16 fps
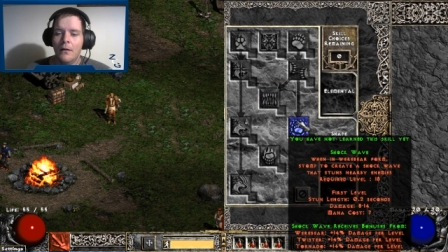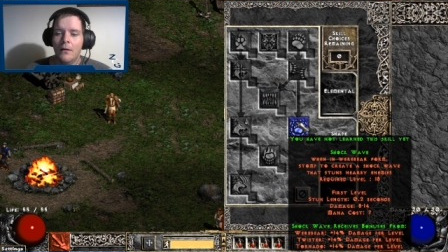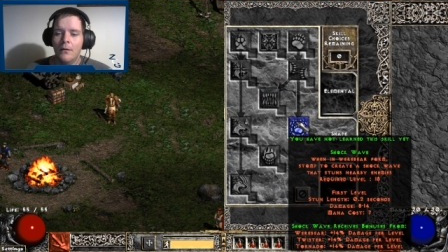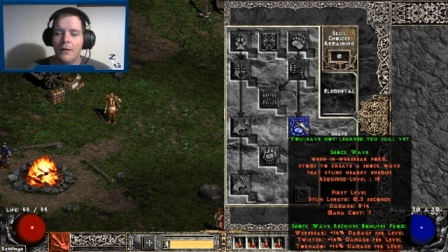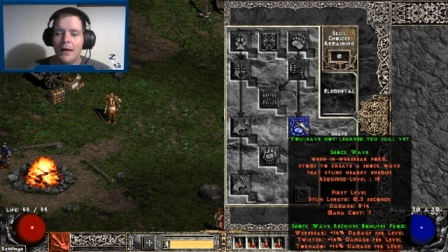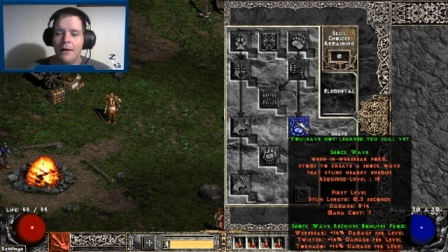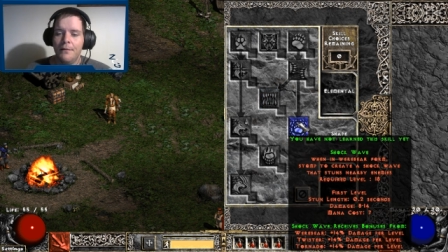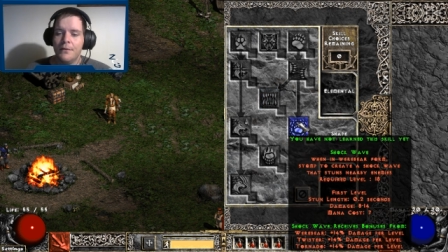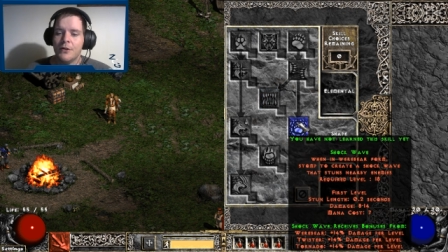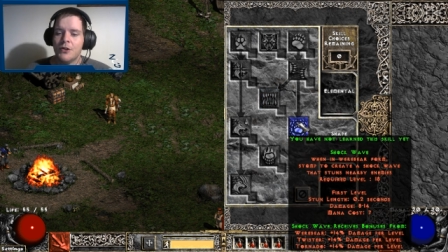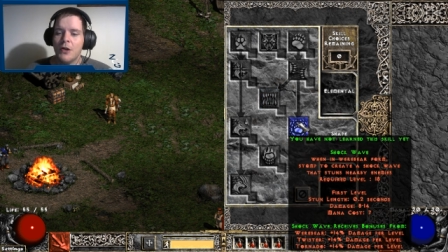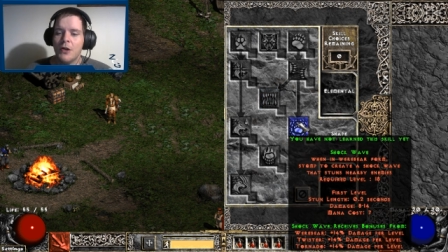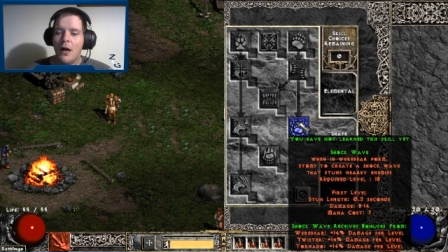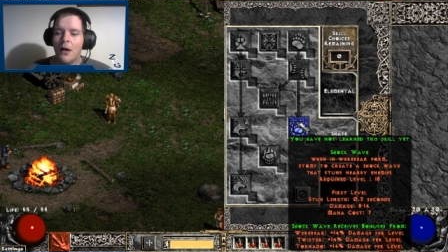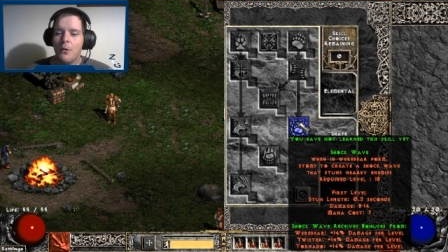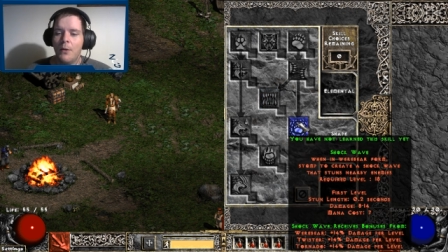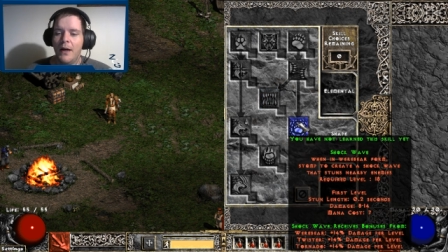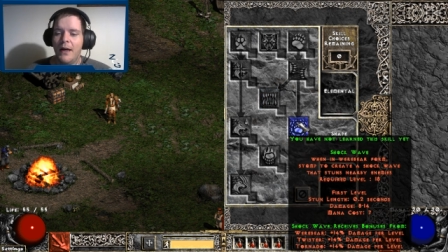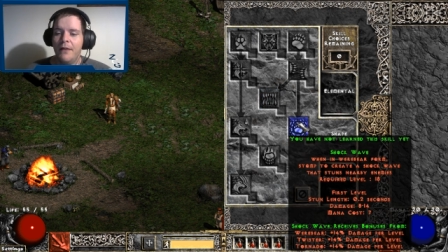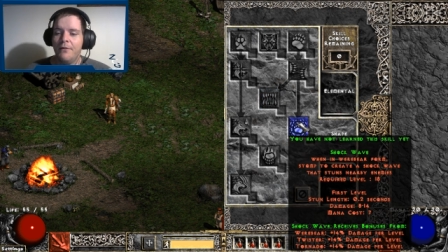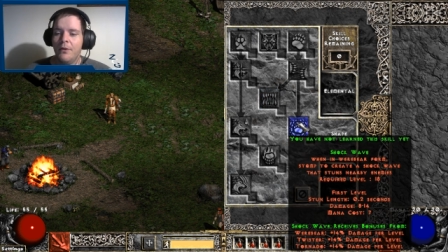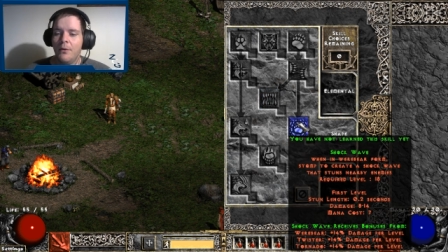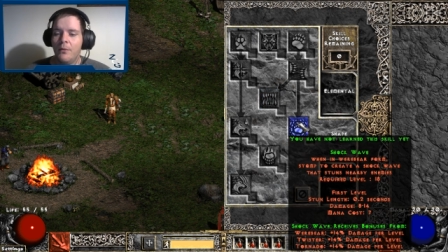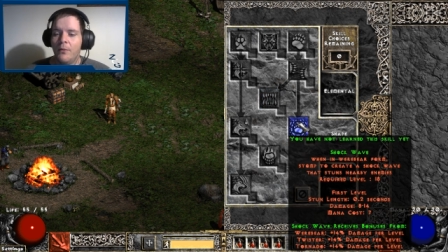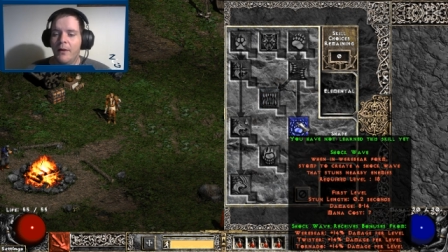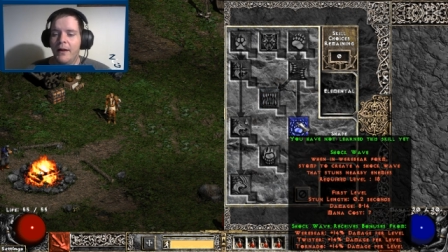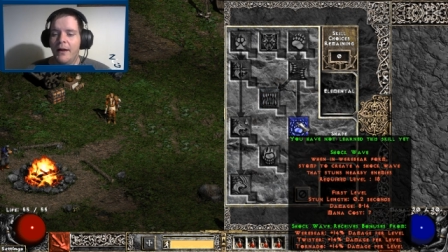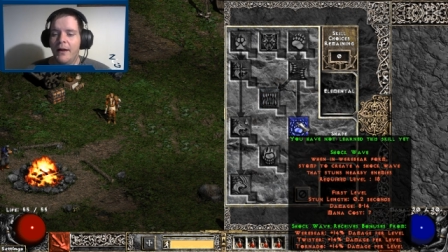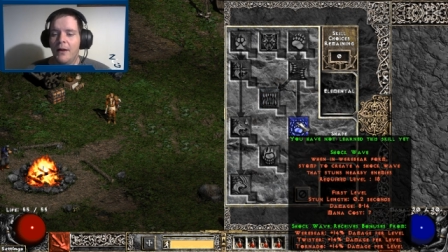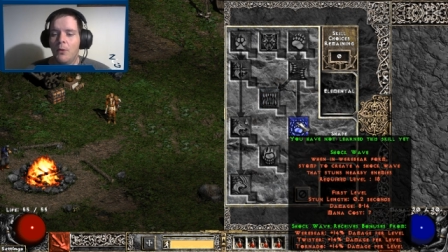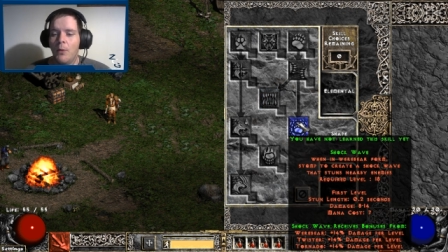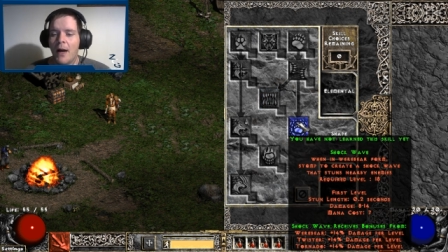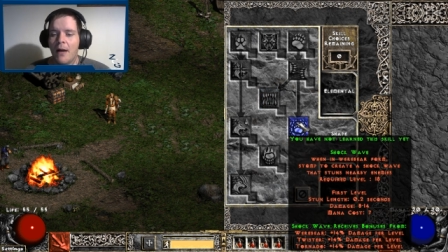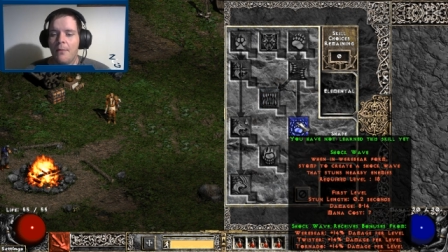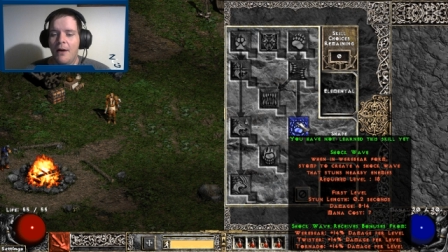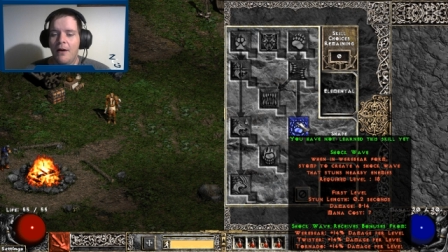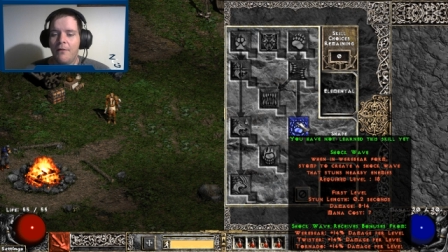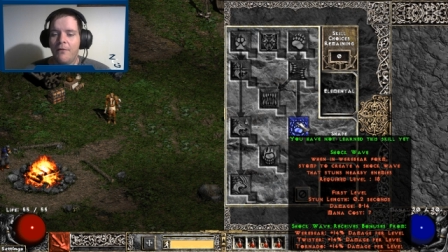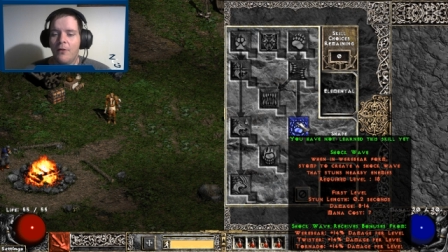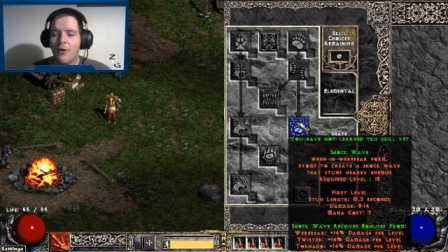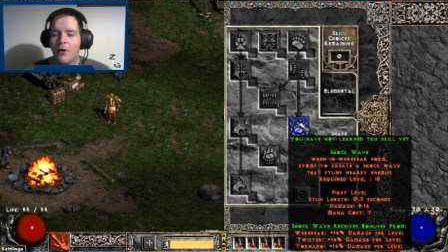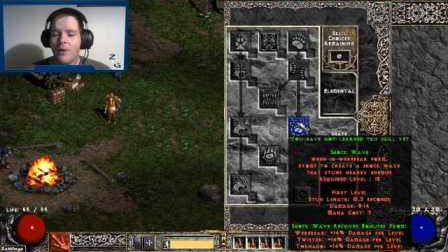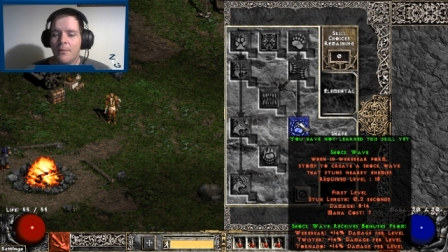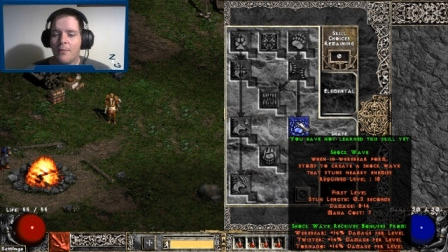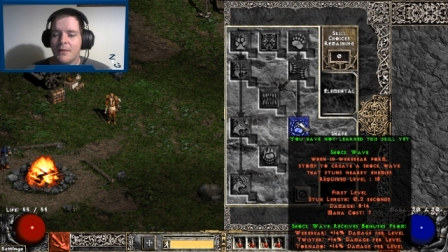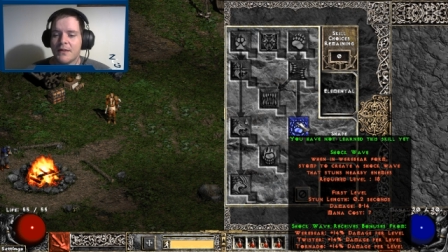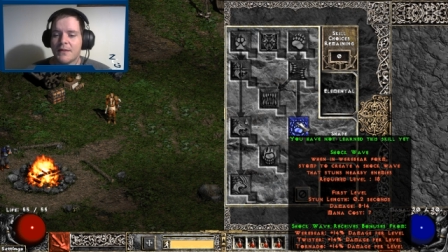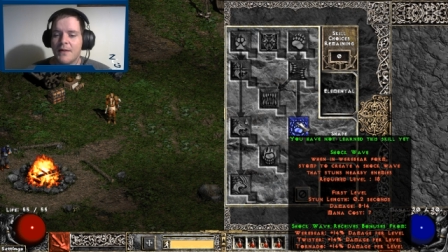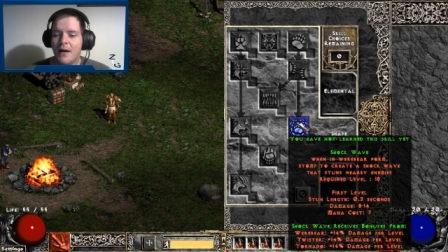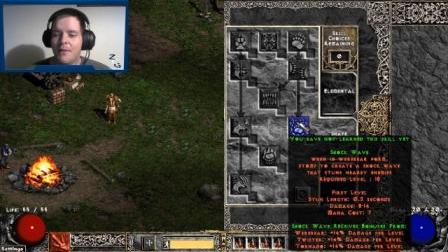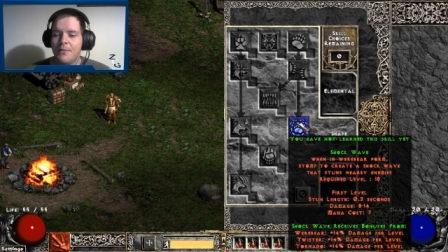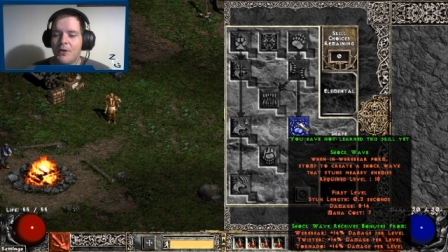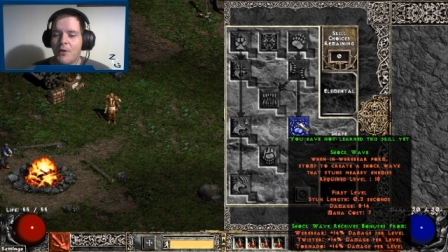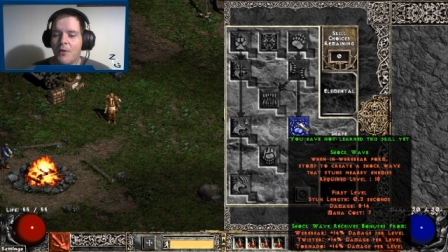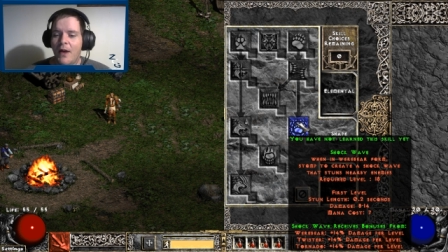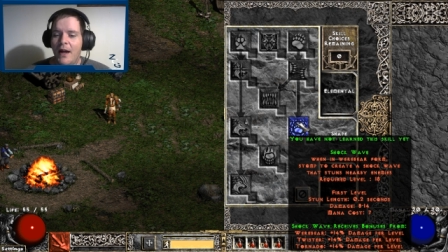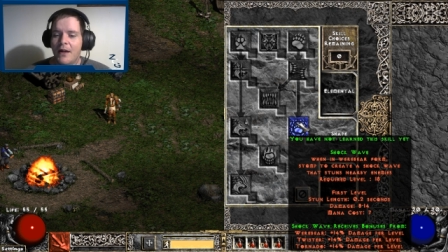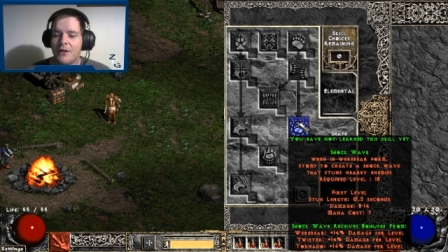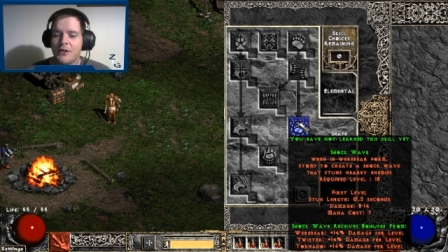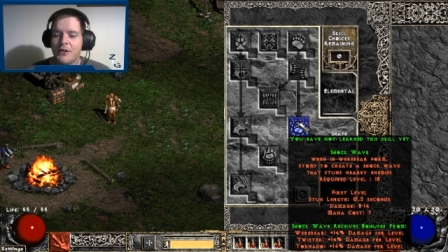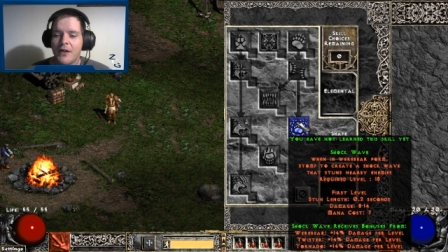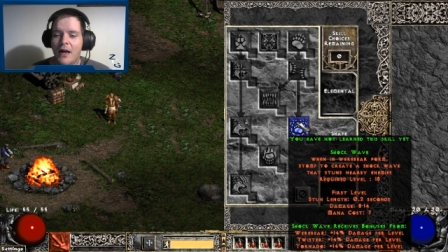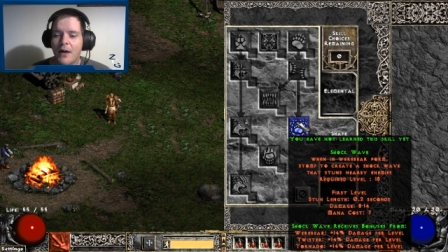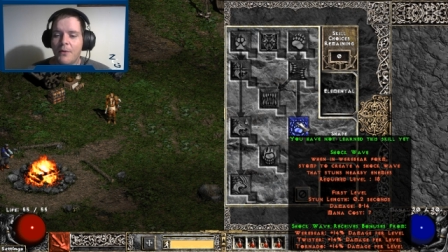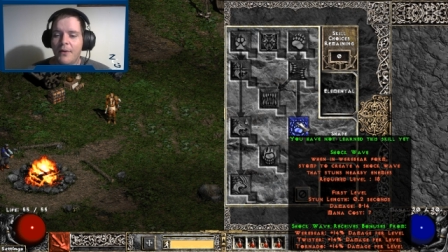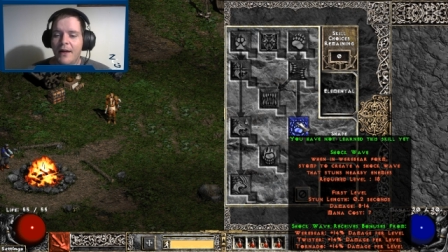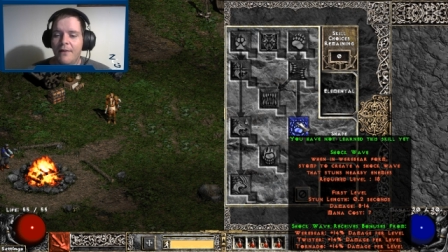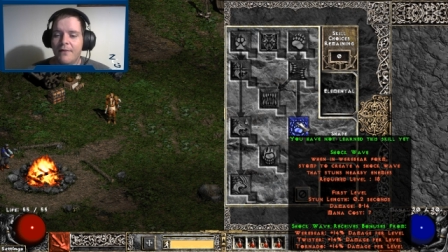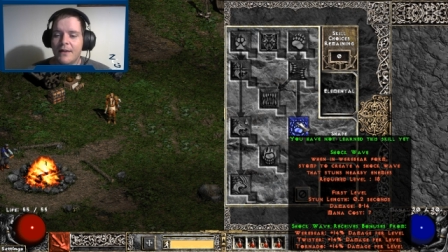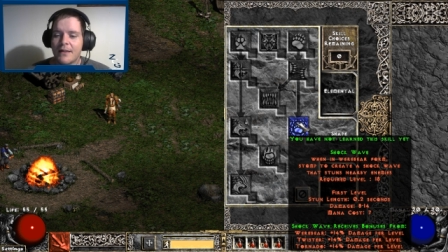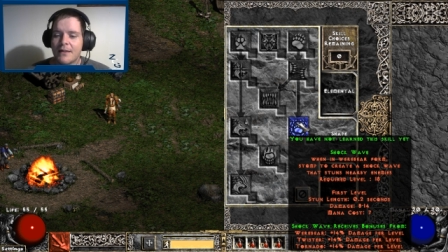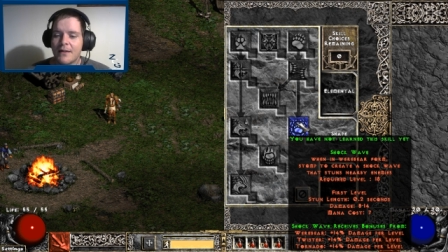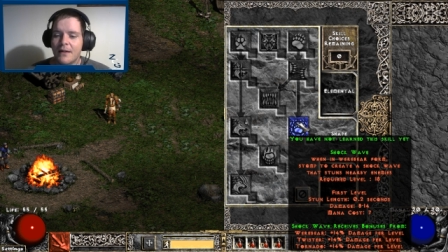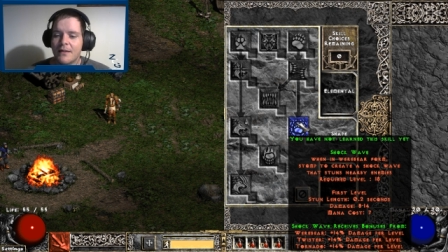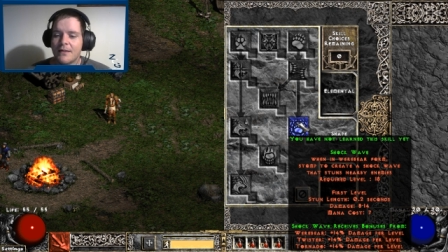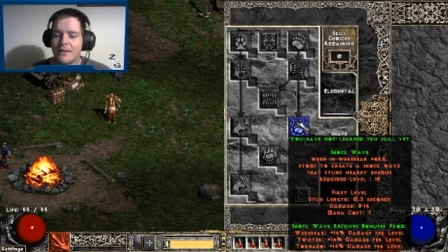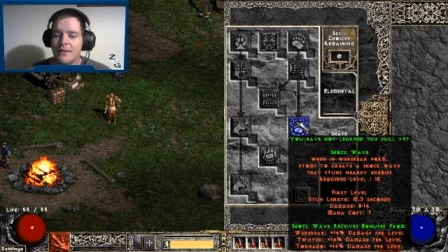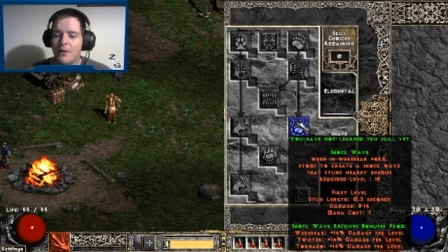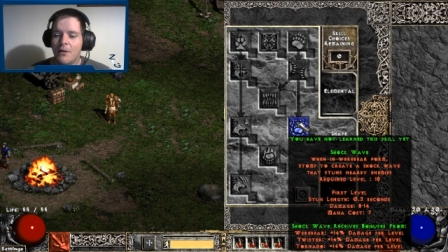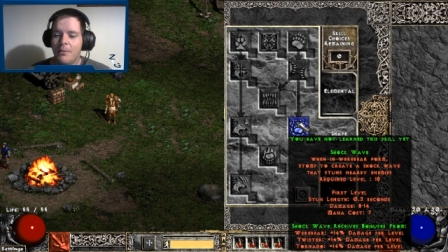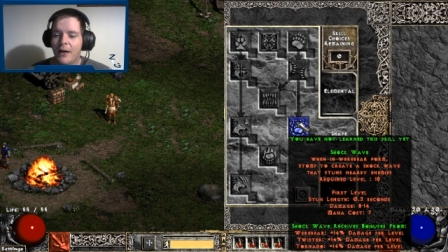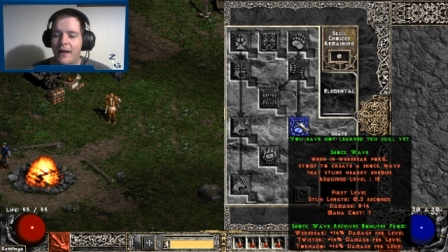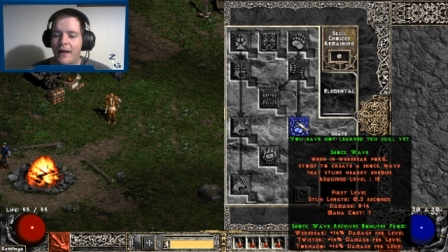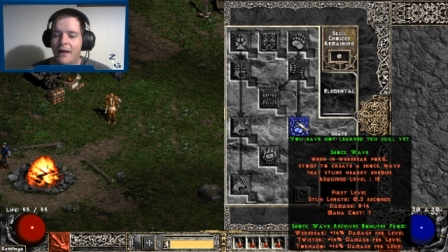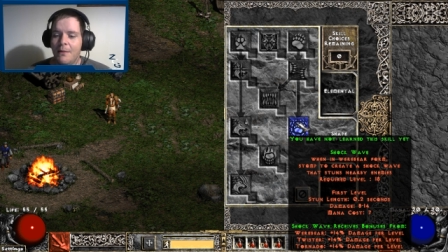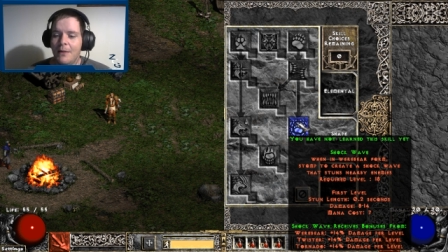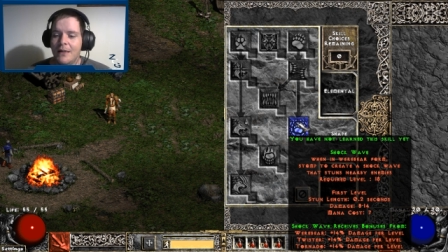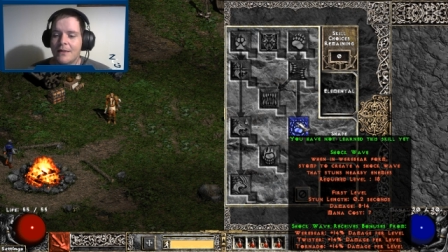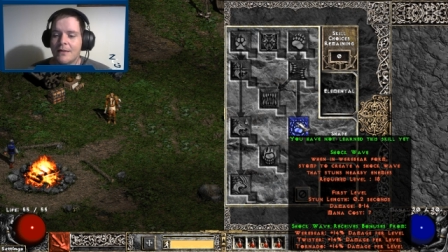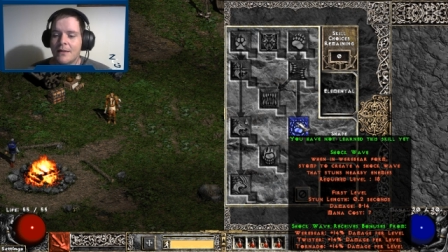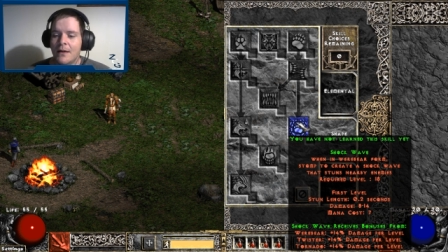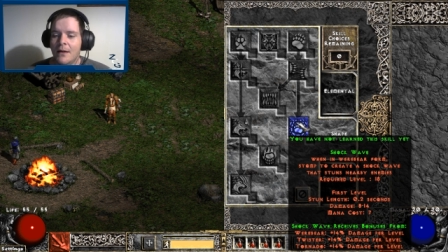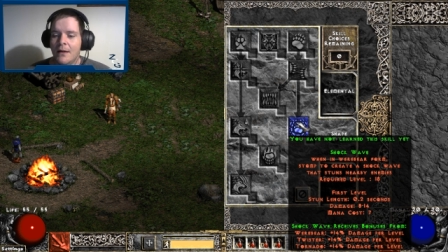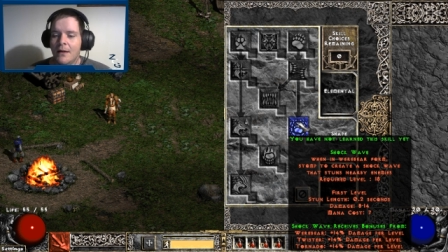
We have Shockwave. When in Werebear form, stomp to create a shockwave that stuns nearby enemies.